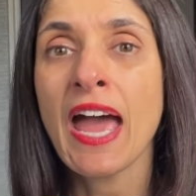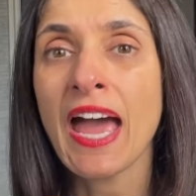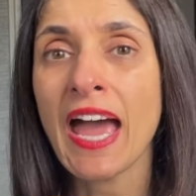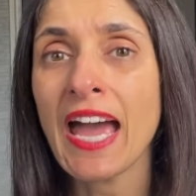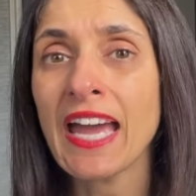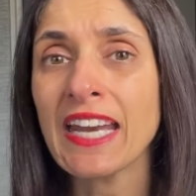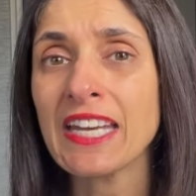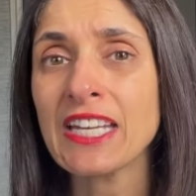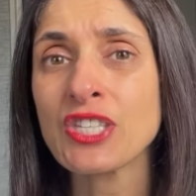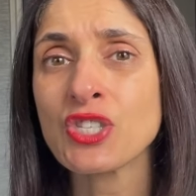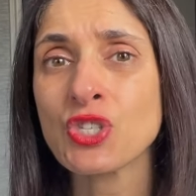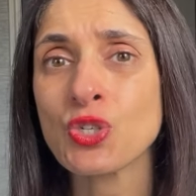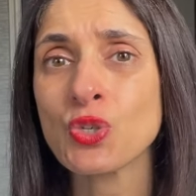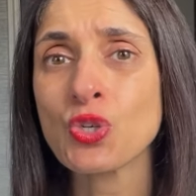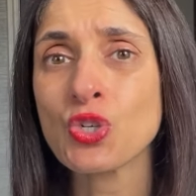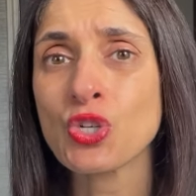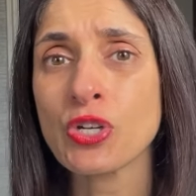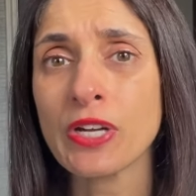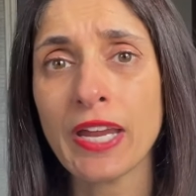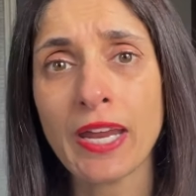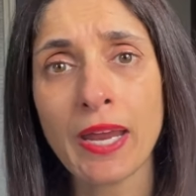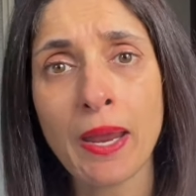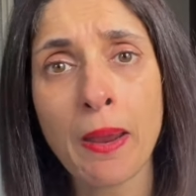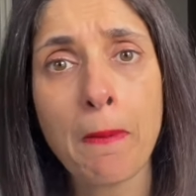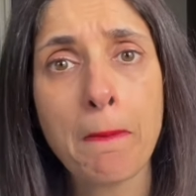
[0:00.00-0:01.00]
And it's
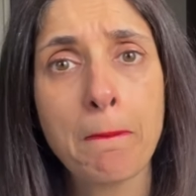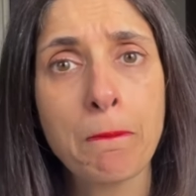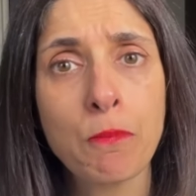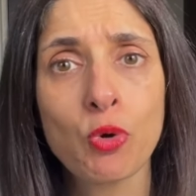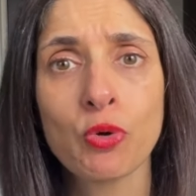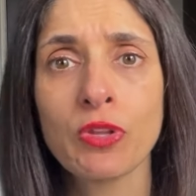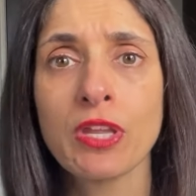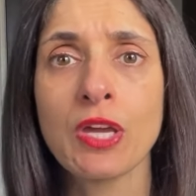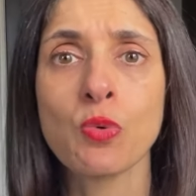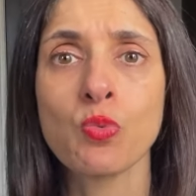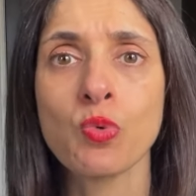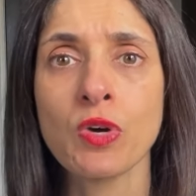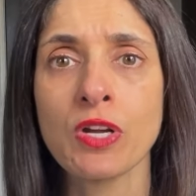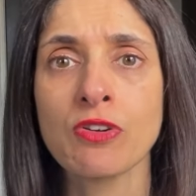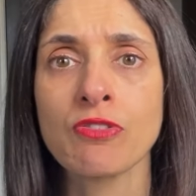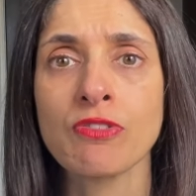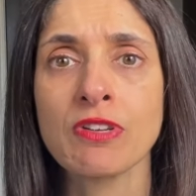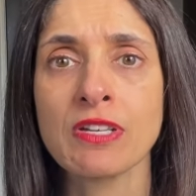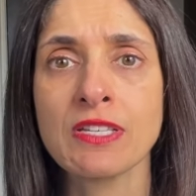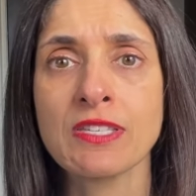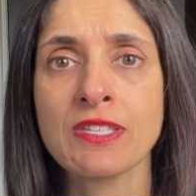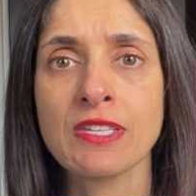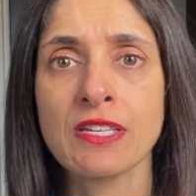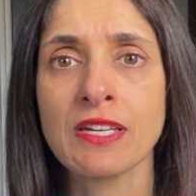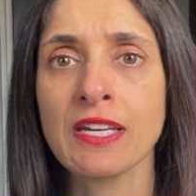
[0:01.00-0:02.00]
usually more than one
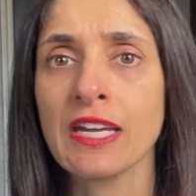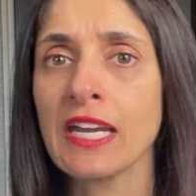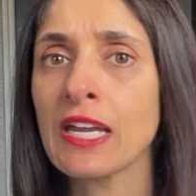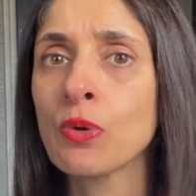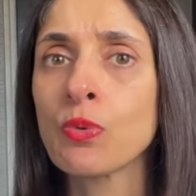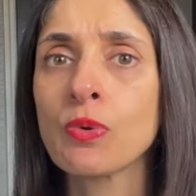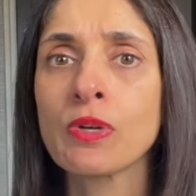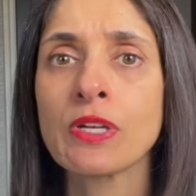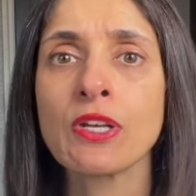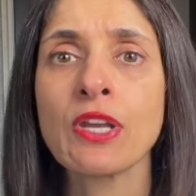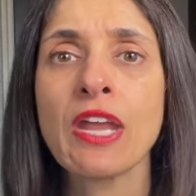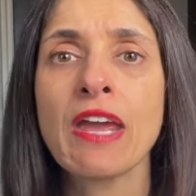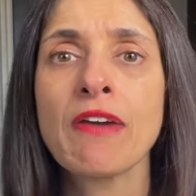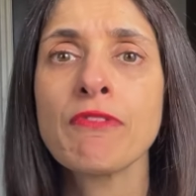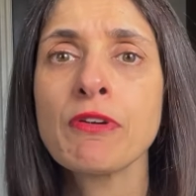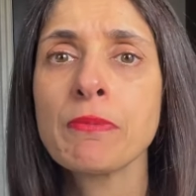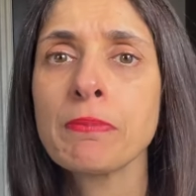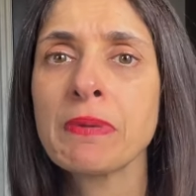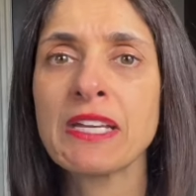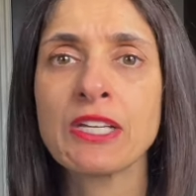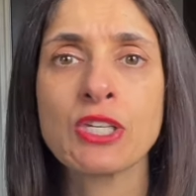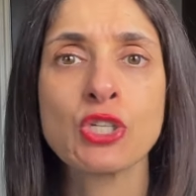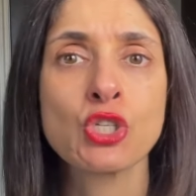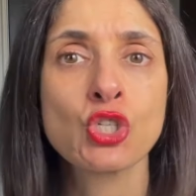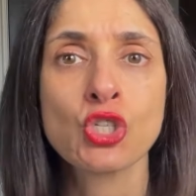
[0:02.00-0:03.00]
reason. It will never
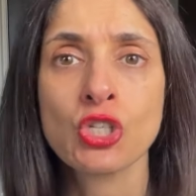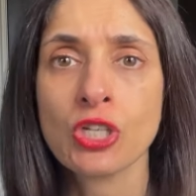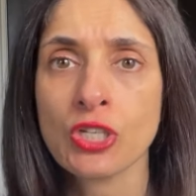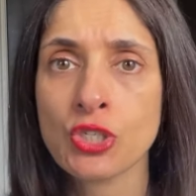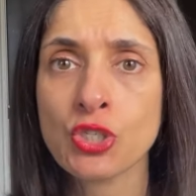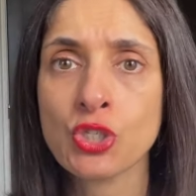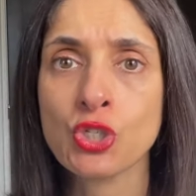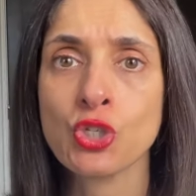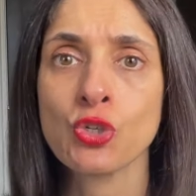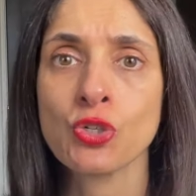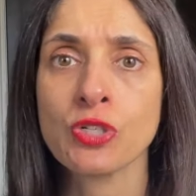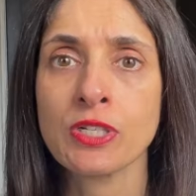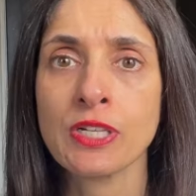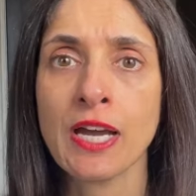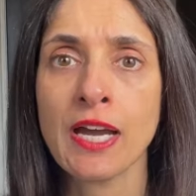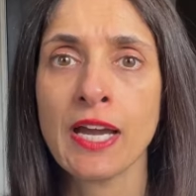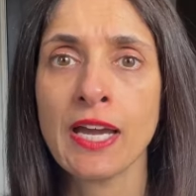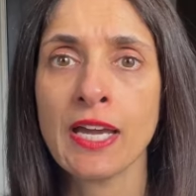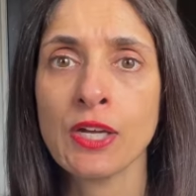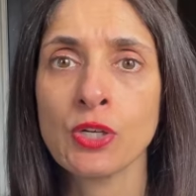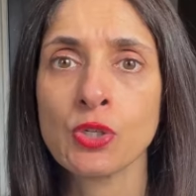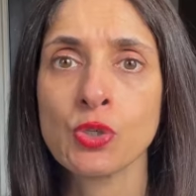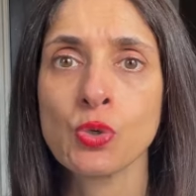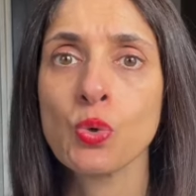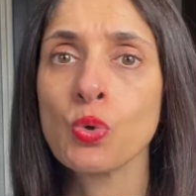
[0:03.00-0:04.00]
be just your
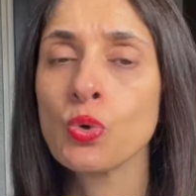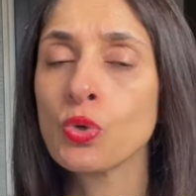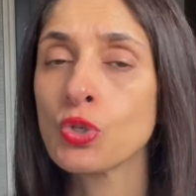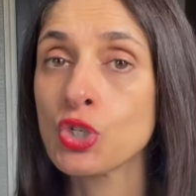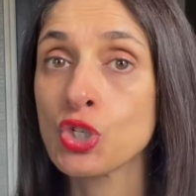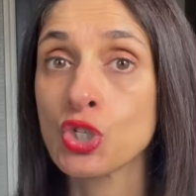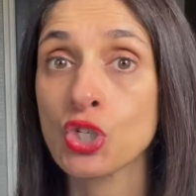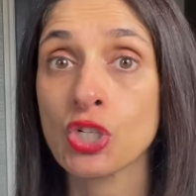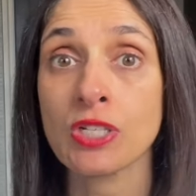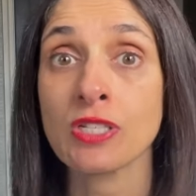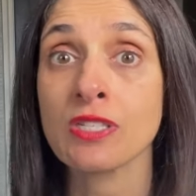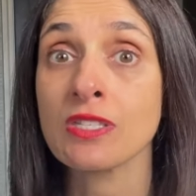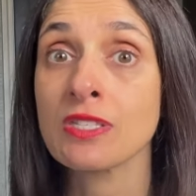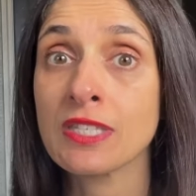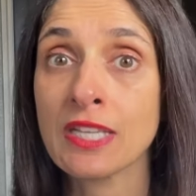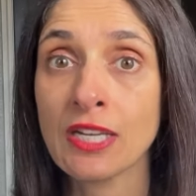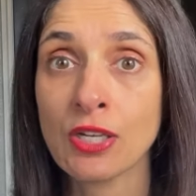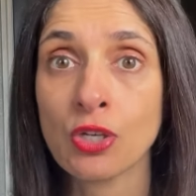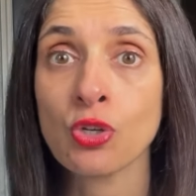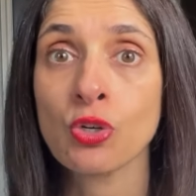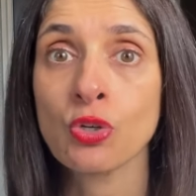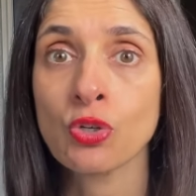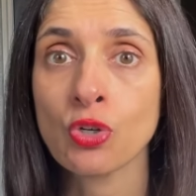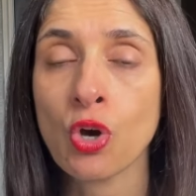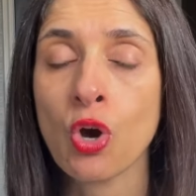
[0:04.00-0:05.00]
diet or just
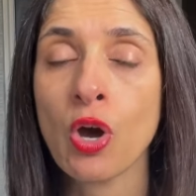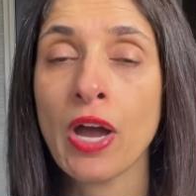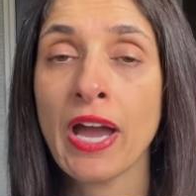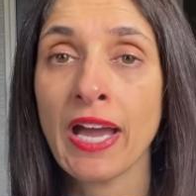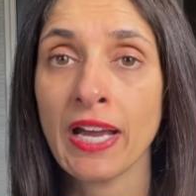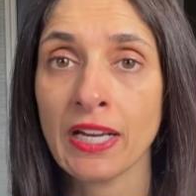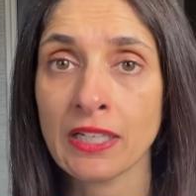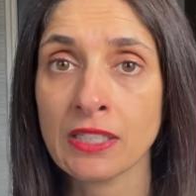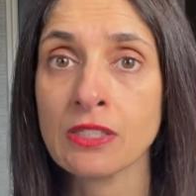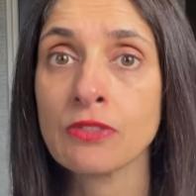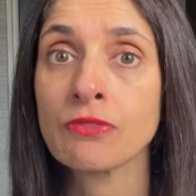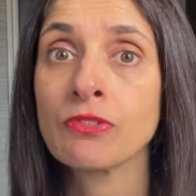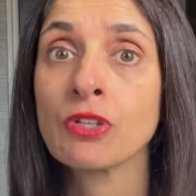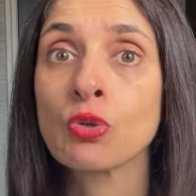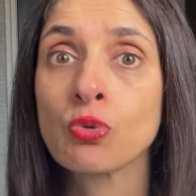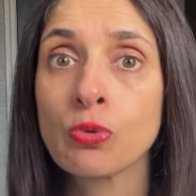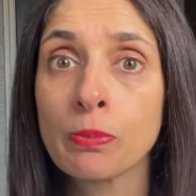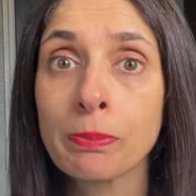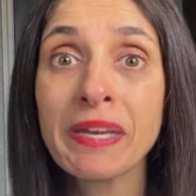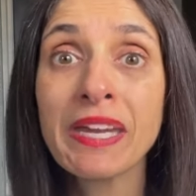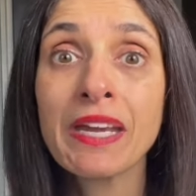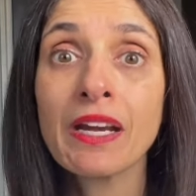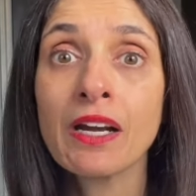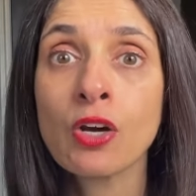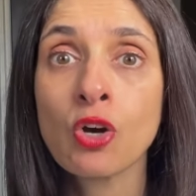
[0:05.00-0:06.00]
that you're not active. It will
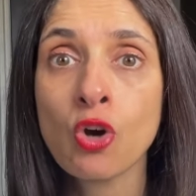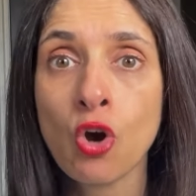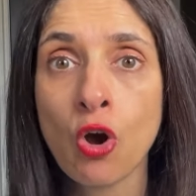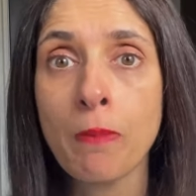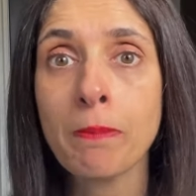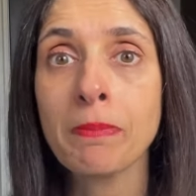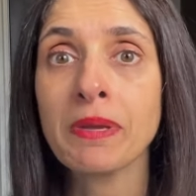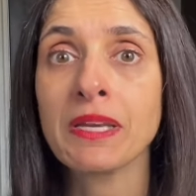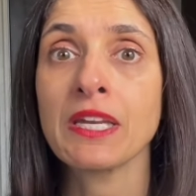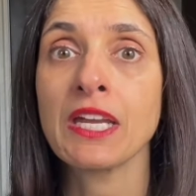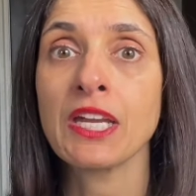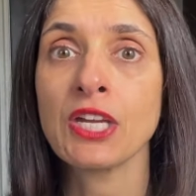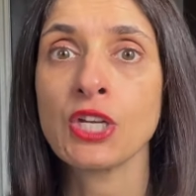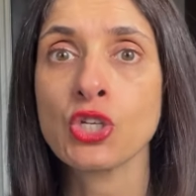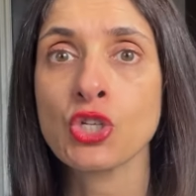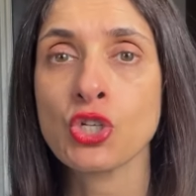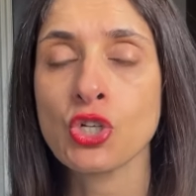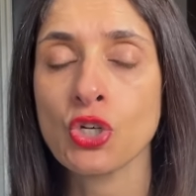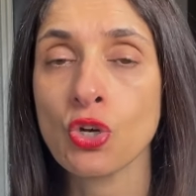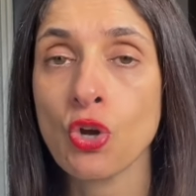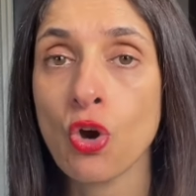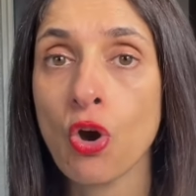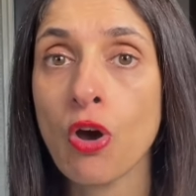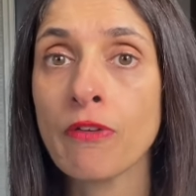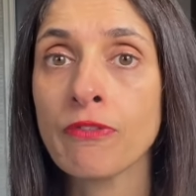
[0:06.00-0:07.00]
be a
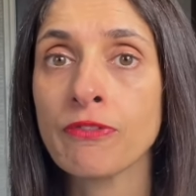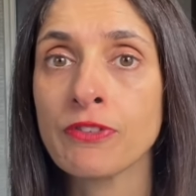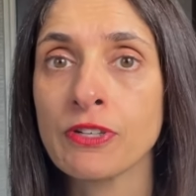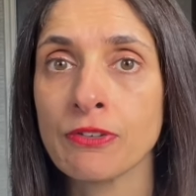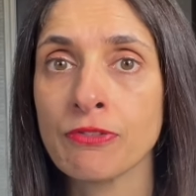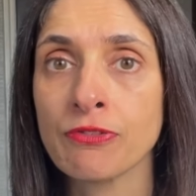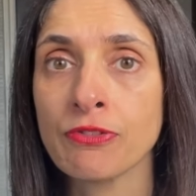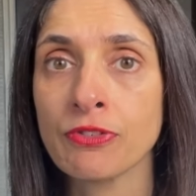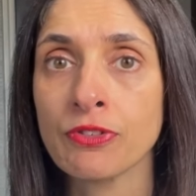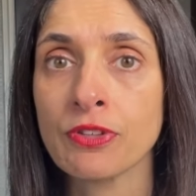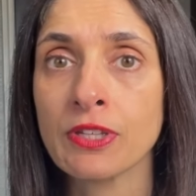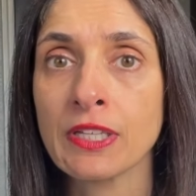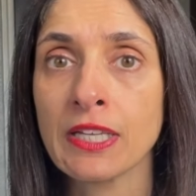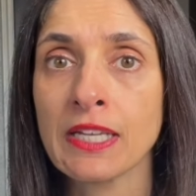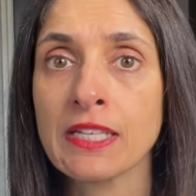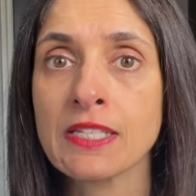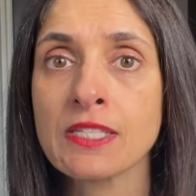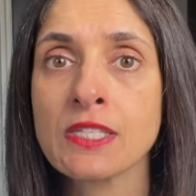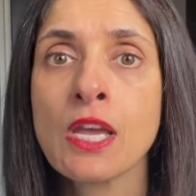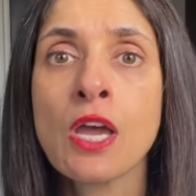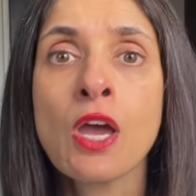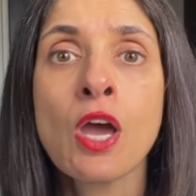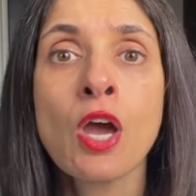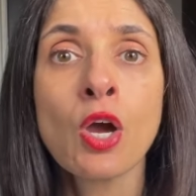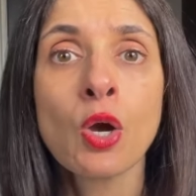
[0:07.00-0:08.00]
combination of different
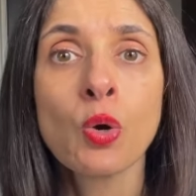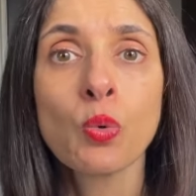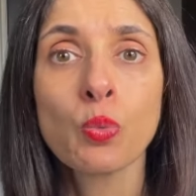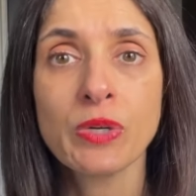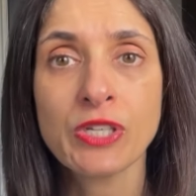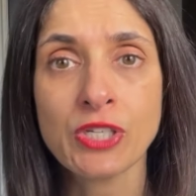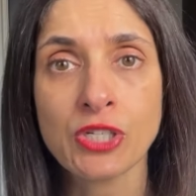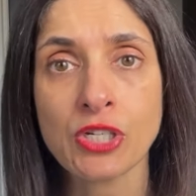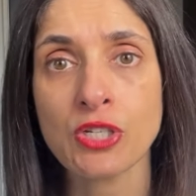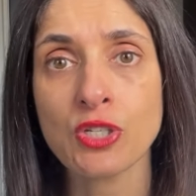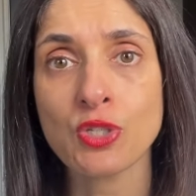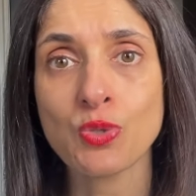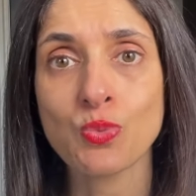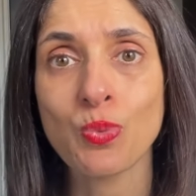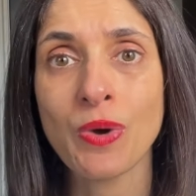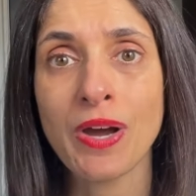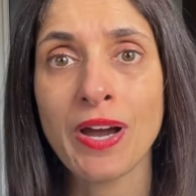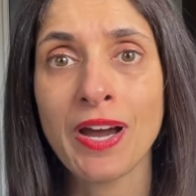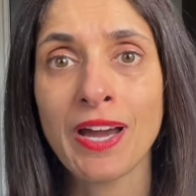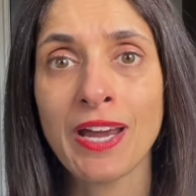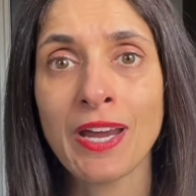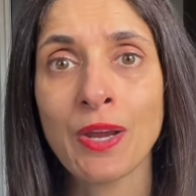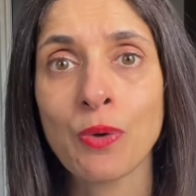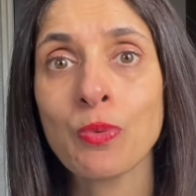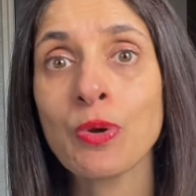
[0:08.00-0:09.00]
things, which is
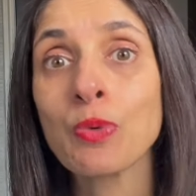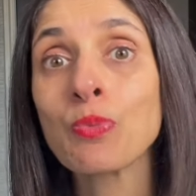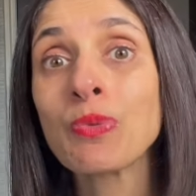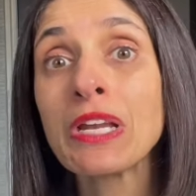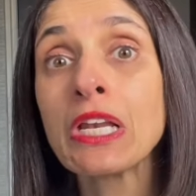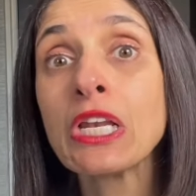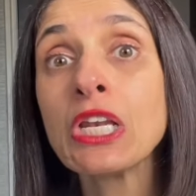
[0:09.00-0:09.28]
why when we